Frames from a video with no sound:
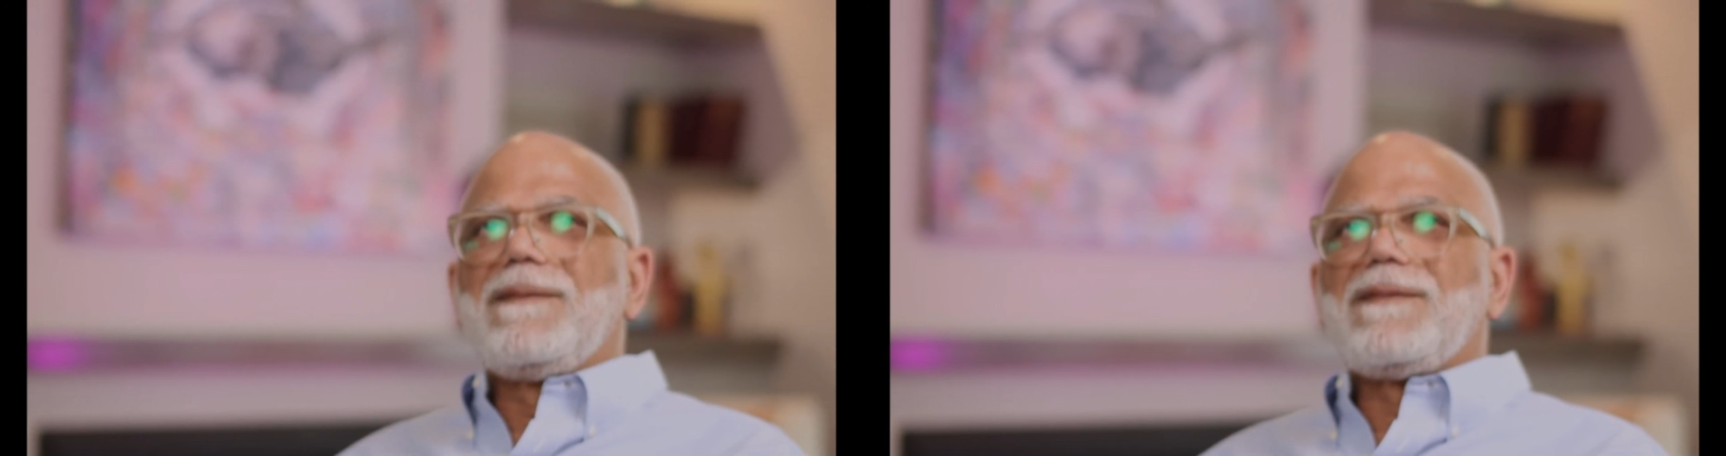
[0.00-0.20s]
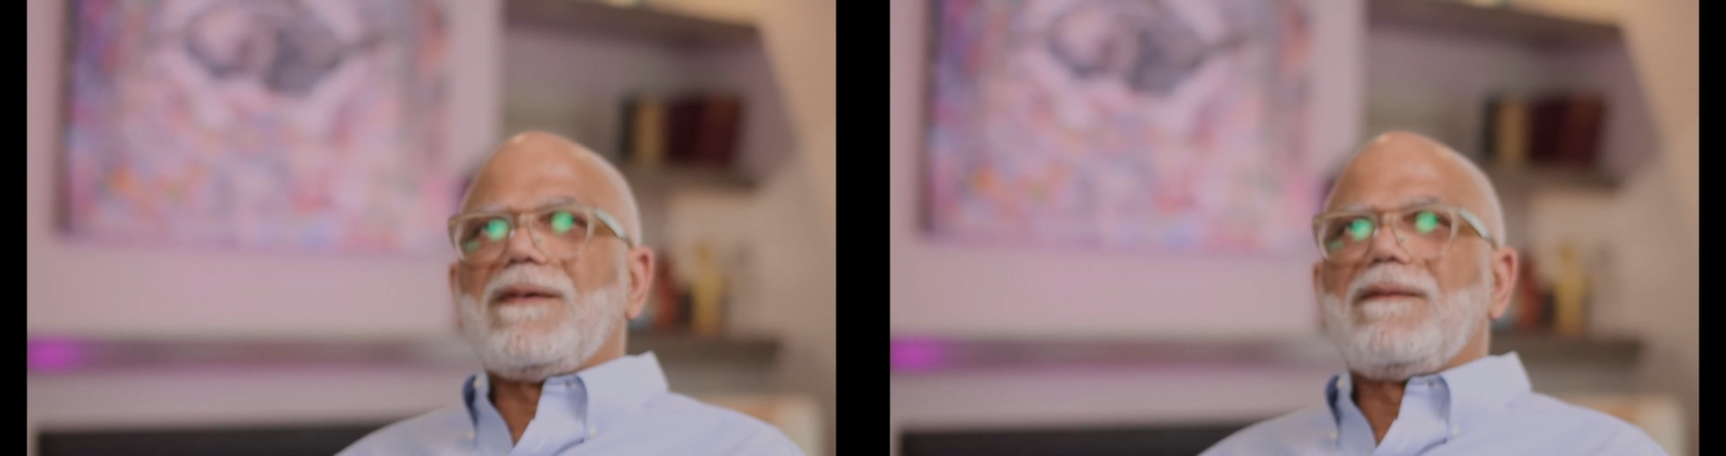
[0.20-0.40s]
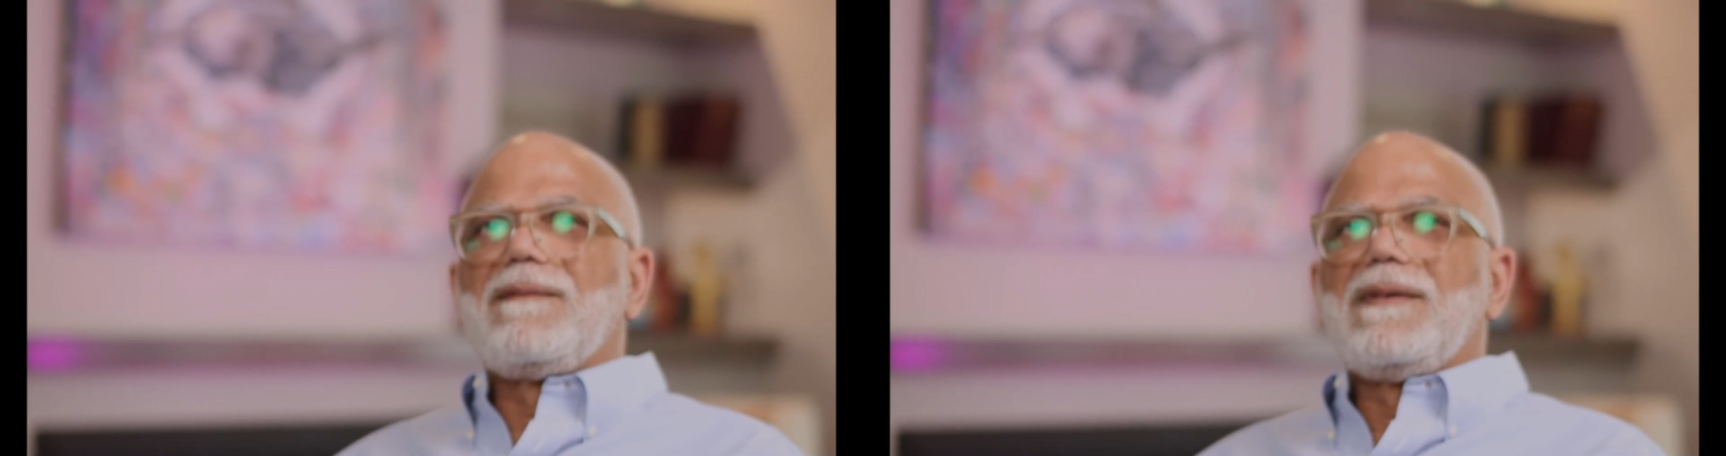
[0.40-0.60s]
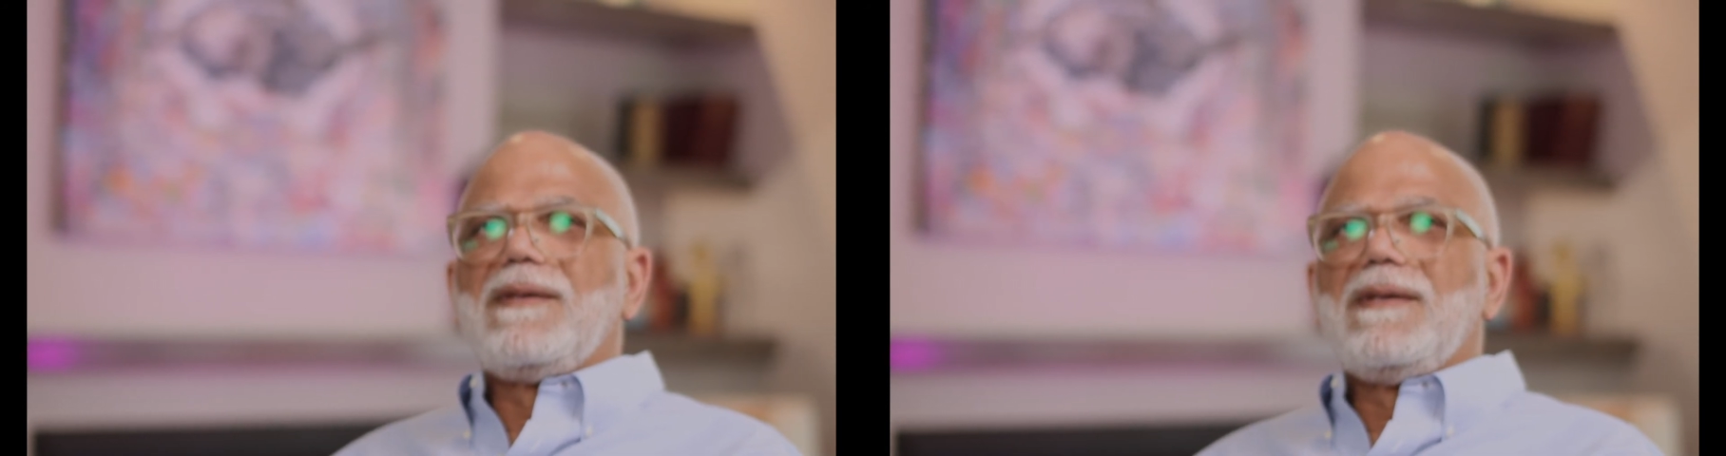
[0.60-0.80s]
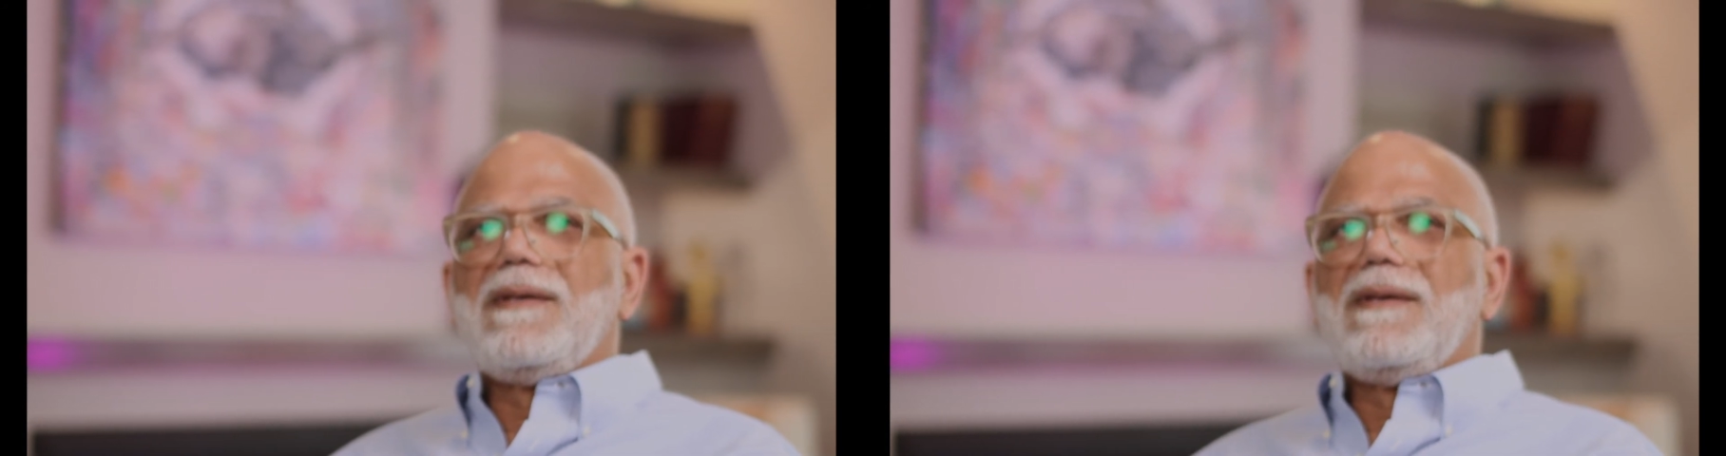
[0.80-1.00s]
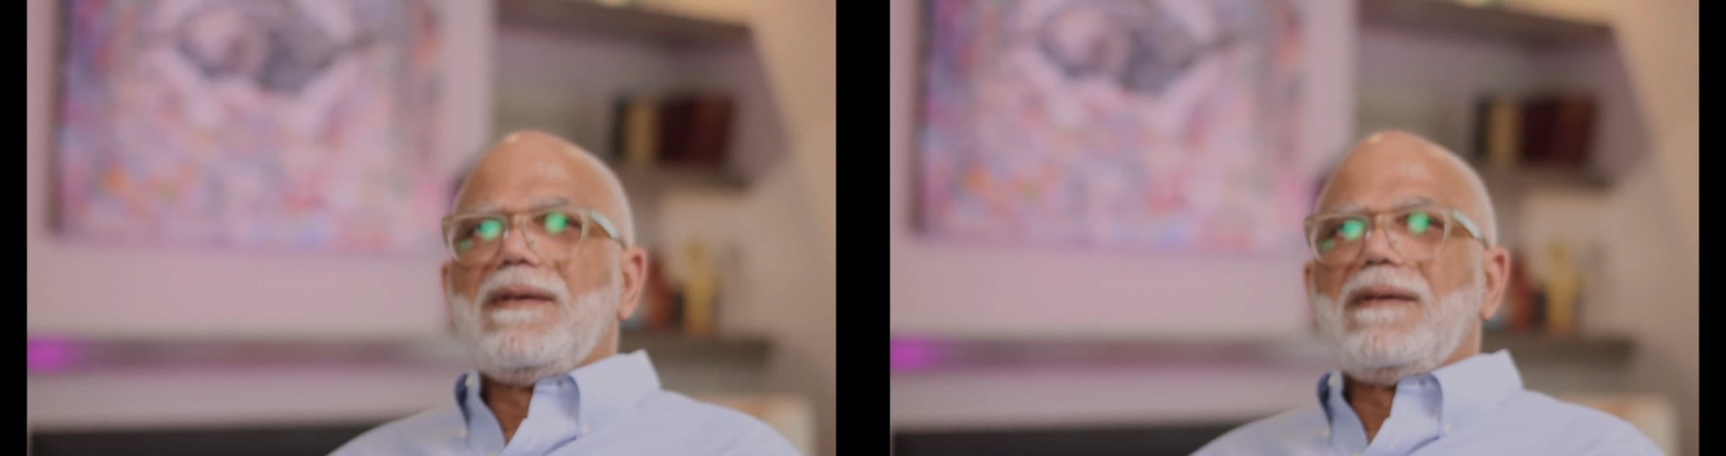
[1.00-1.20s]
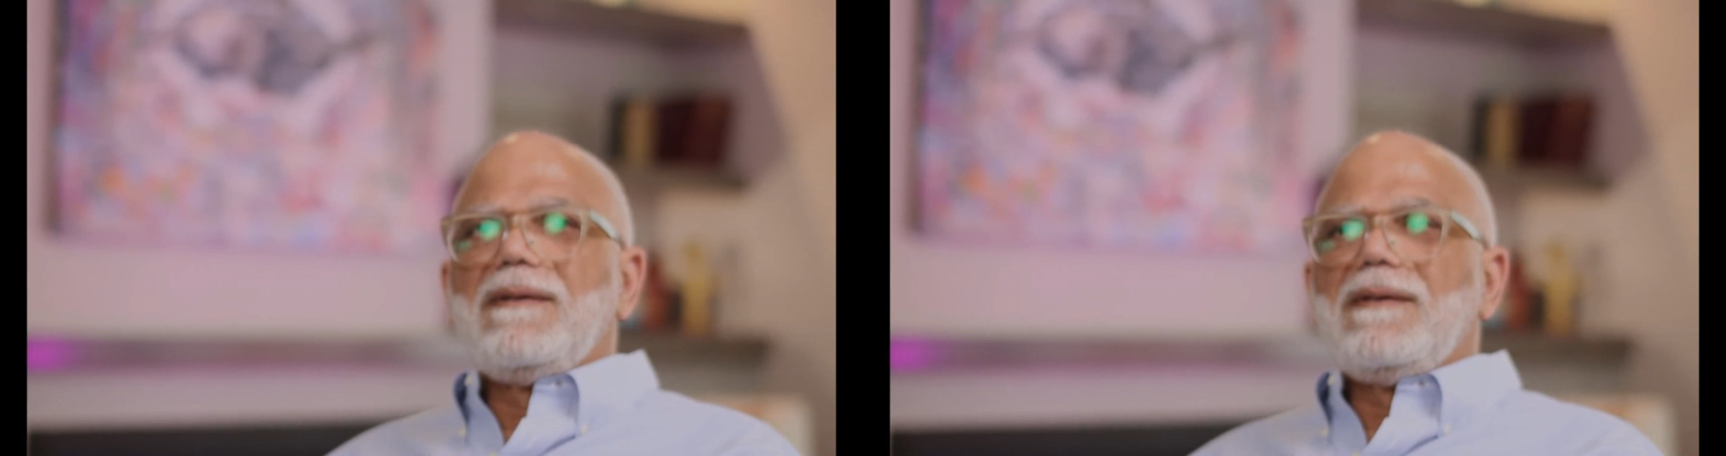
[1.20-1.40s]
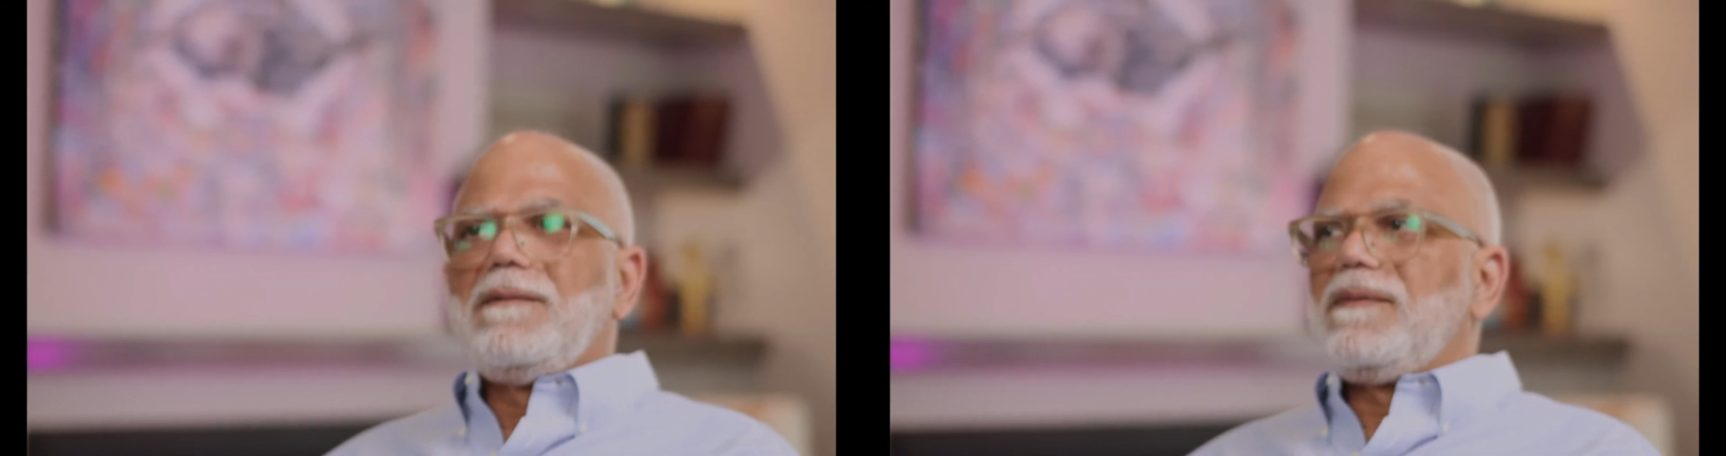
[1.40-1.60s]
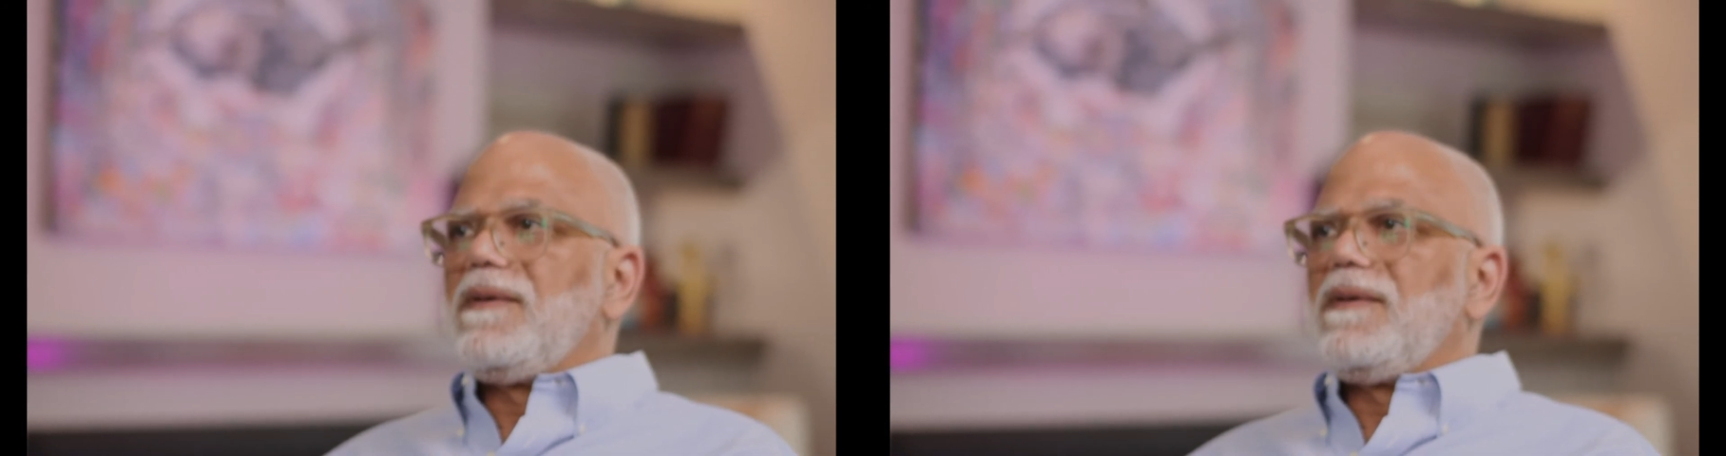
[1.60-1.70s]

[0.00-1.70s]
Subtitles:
So it was,